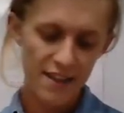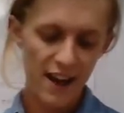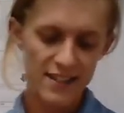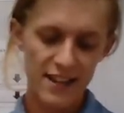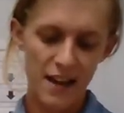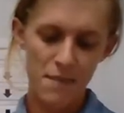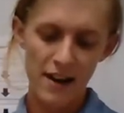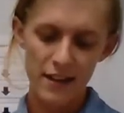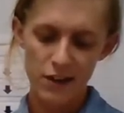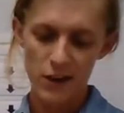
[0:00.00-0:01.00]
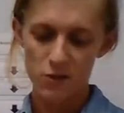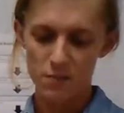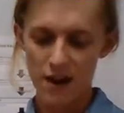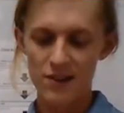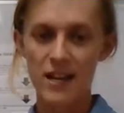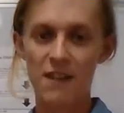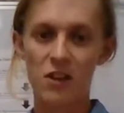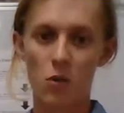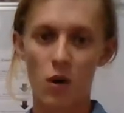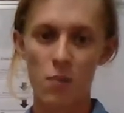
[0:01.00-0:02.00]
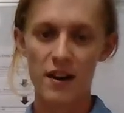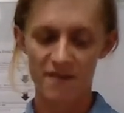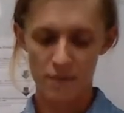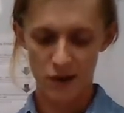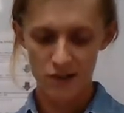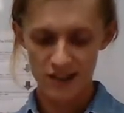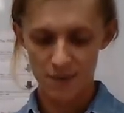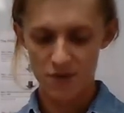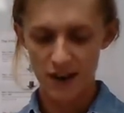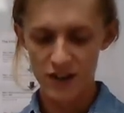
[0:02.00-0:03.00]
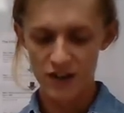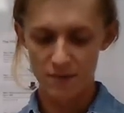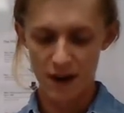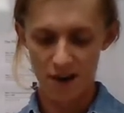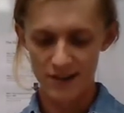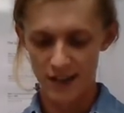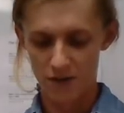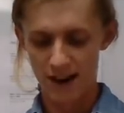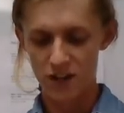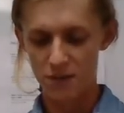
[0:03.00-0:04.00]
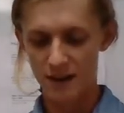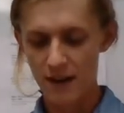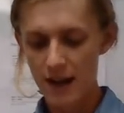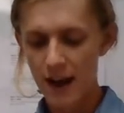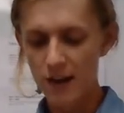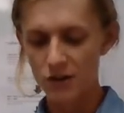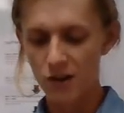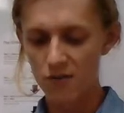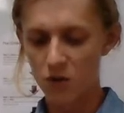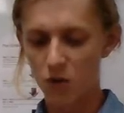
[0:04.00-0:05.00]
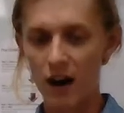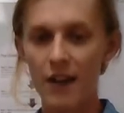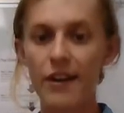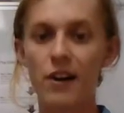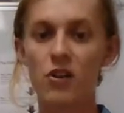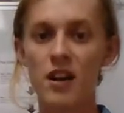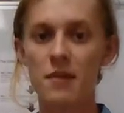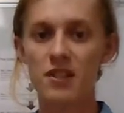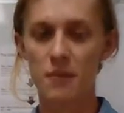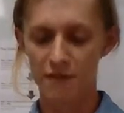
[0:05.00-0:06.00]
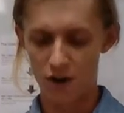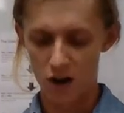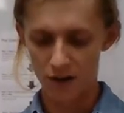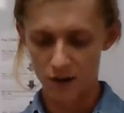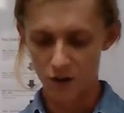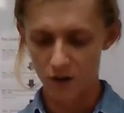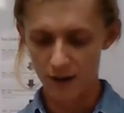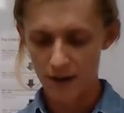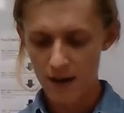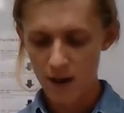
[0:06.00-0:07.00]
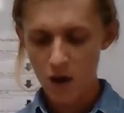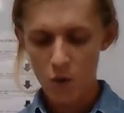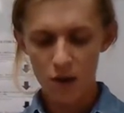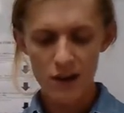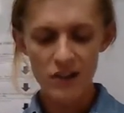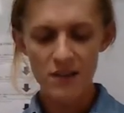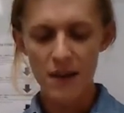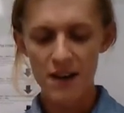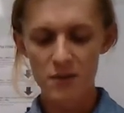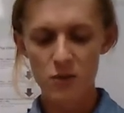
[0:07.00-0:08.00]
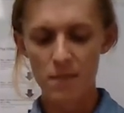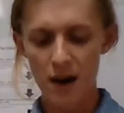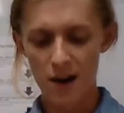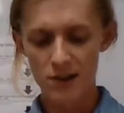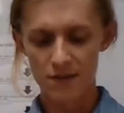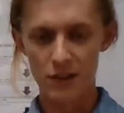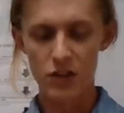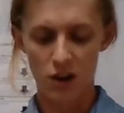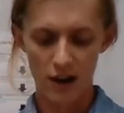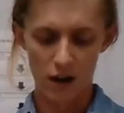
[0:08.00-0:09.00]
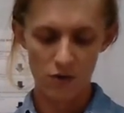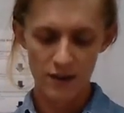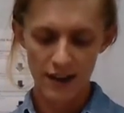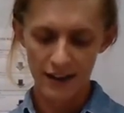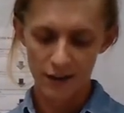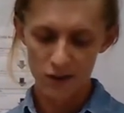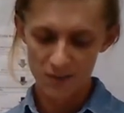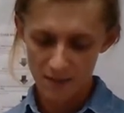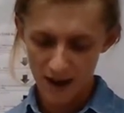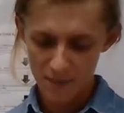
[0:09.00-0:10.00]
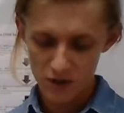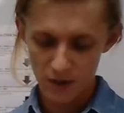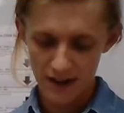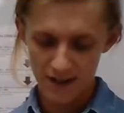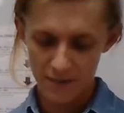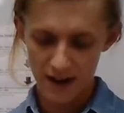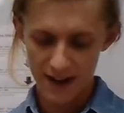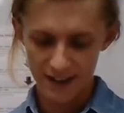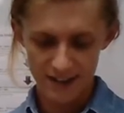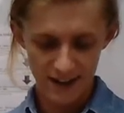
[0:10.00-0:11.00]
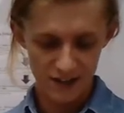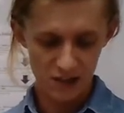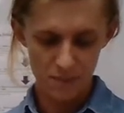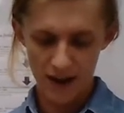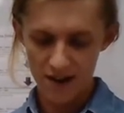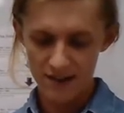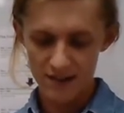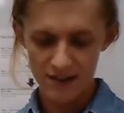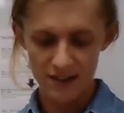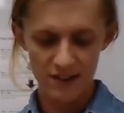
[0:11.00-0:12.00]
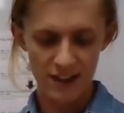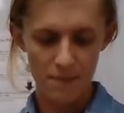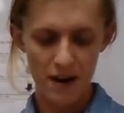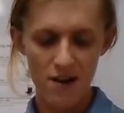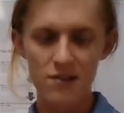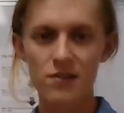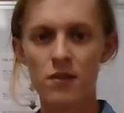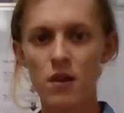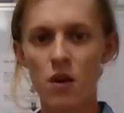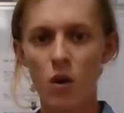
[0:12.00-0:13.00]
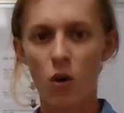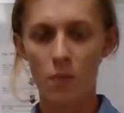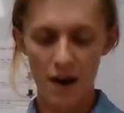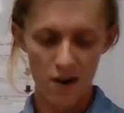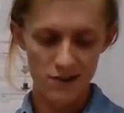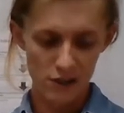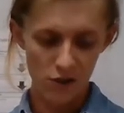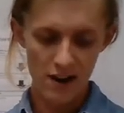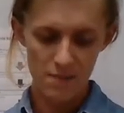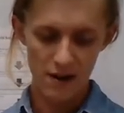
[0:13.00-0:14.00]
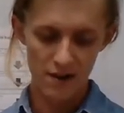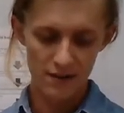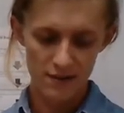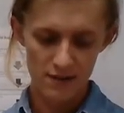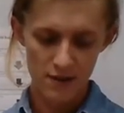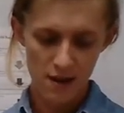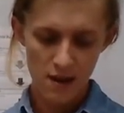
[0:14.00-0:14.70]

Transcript: Thus, they are mainly used when parents have a cooperative post-separation parenting arrangement and do not require their agreement to be filed in court. While usually made between parents of the child, it can also be made between other parties, such as parents and step-parents or parents and grandparents.